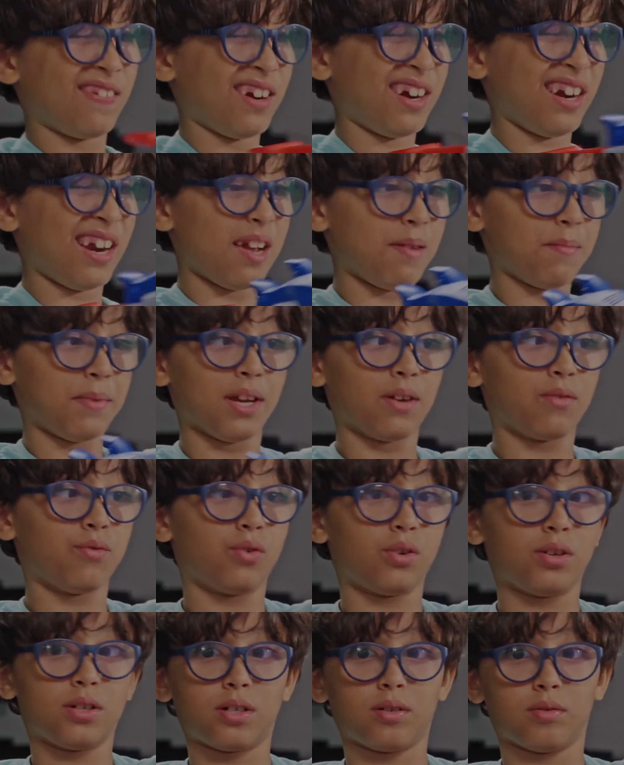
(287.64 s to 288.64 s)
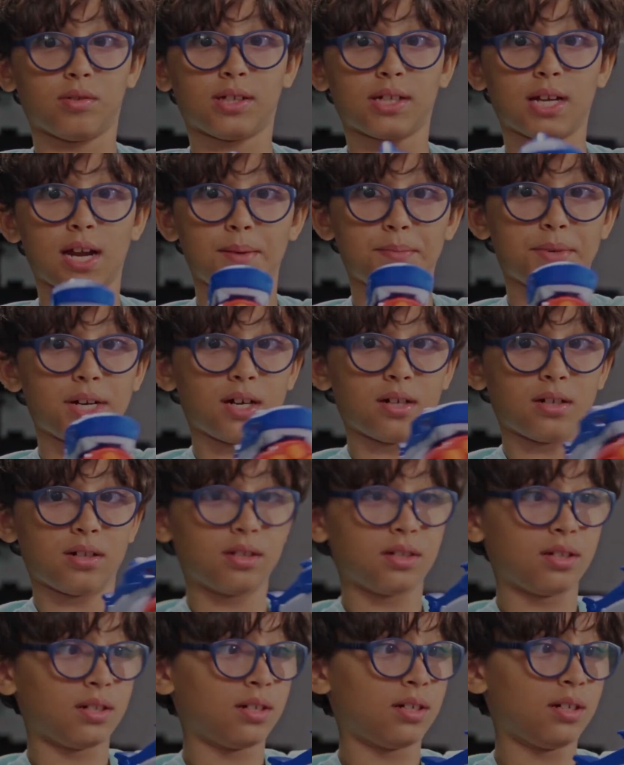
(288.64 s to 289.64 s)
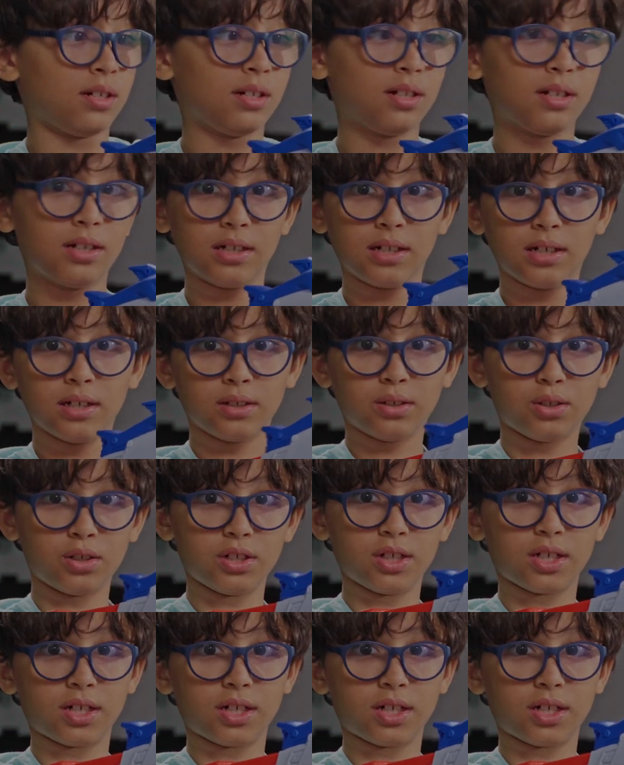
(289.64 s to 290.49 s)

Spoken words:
we're aiming for those. Camera, turn